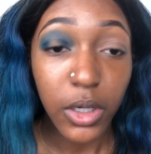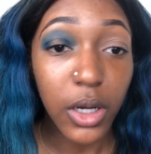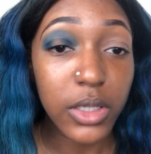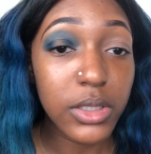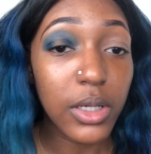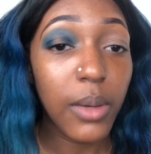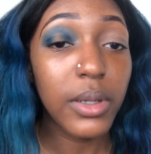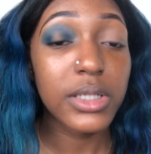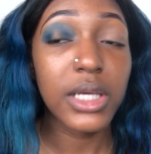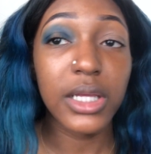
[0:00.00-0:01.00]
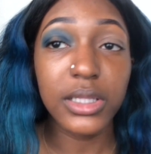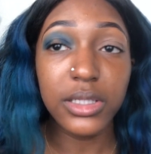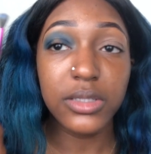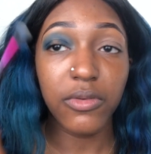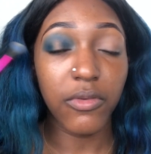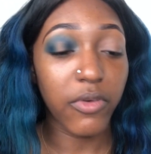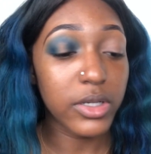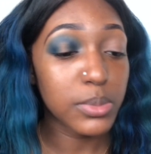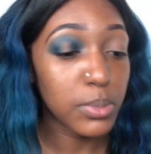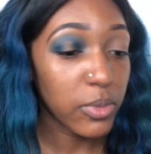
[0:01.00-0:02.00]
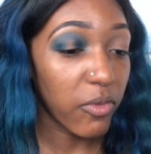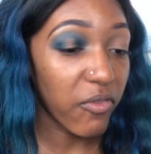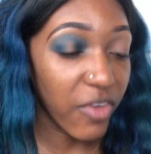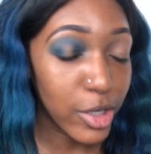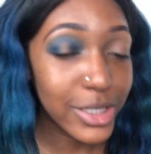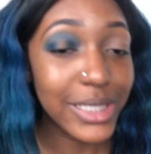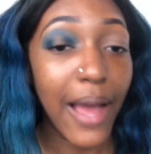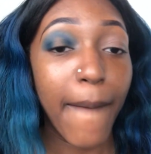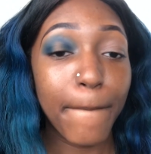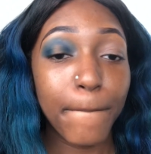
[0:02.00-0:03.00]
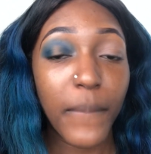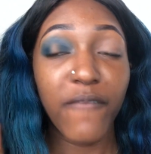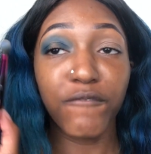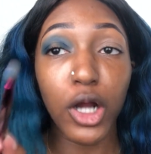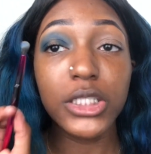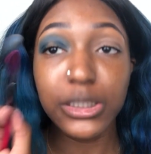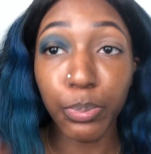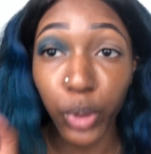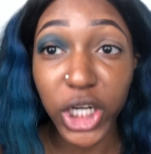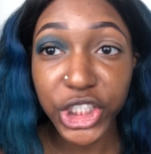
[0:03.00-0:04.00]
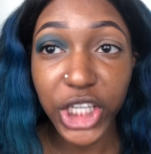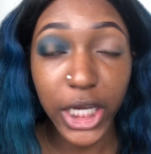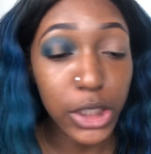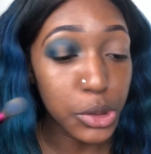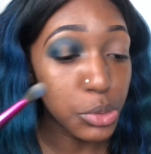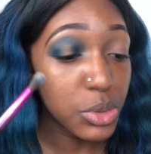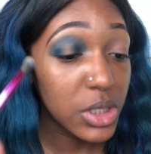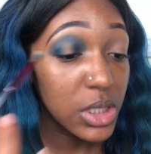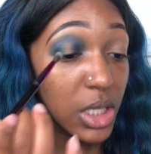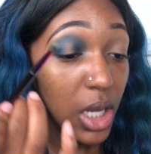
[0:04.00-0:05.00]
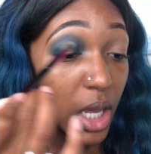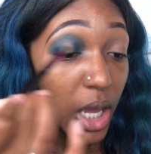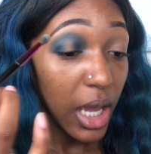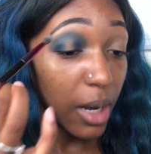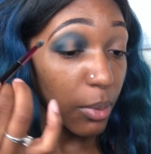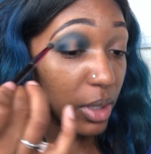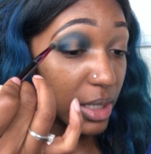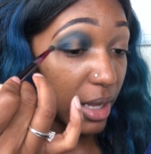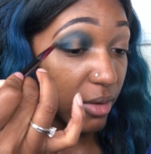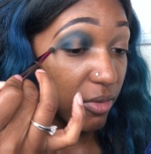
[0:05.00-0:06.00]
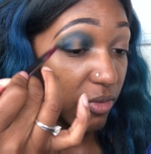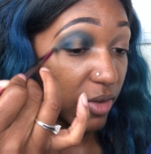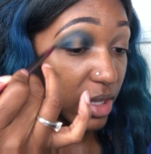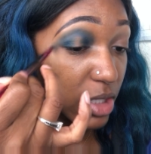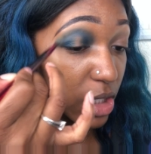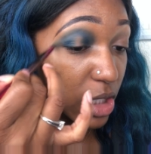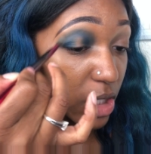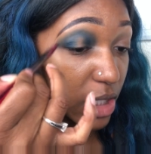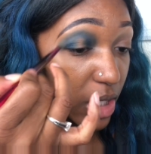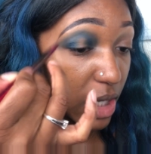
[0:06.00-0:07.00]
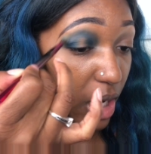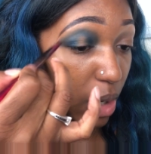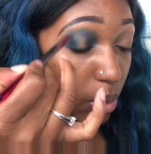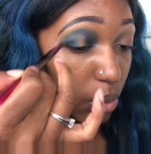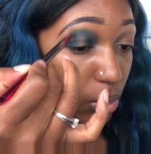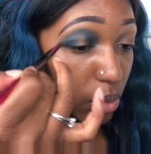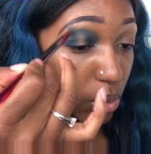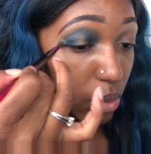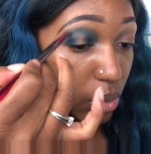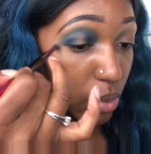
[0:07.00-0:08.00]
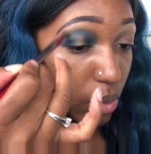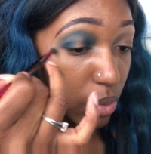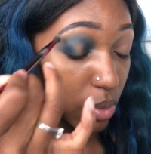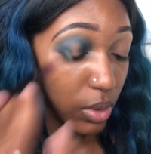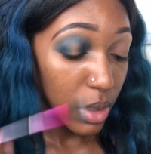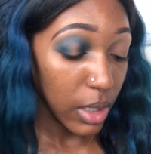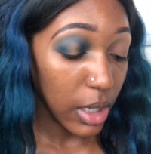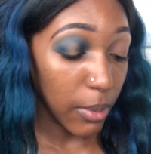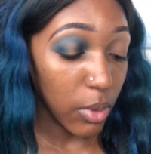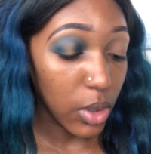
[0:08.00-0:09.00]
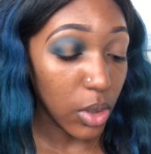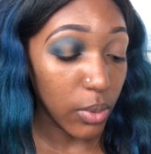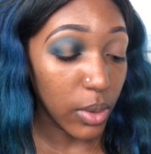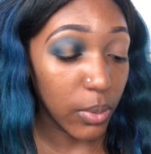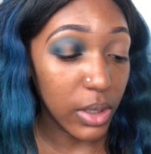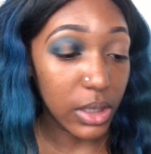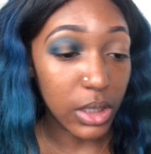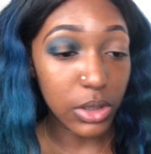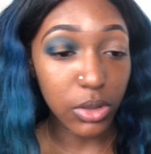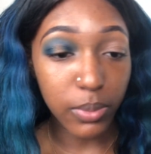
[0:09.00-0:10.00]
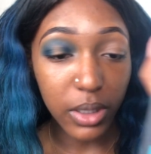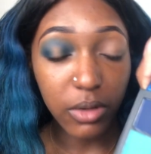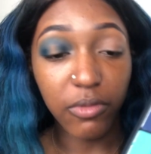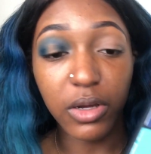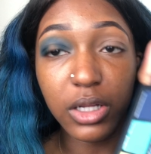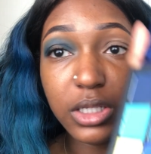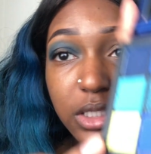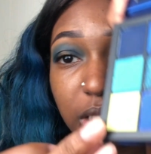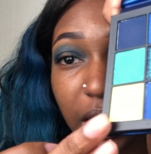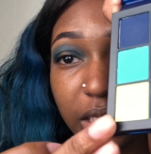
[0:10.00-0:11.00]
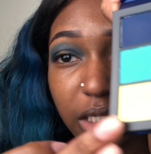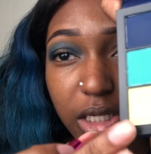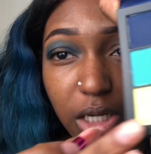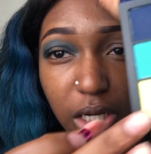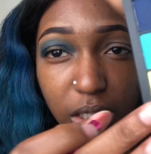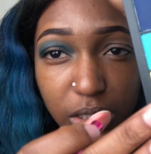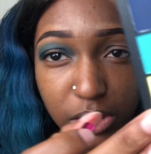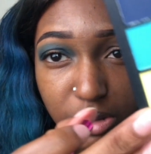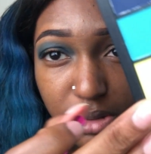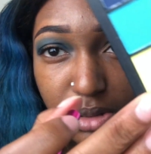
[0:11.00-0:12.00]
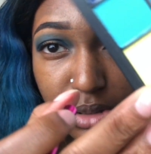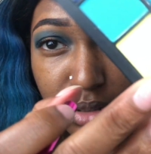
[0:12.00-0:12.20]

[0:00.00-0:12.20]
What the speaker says: All right, so now I'm gonna take this first brush I used, and I'm gonna like feather it out. And I'm gonna go in with a little bit of this like neon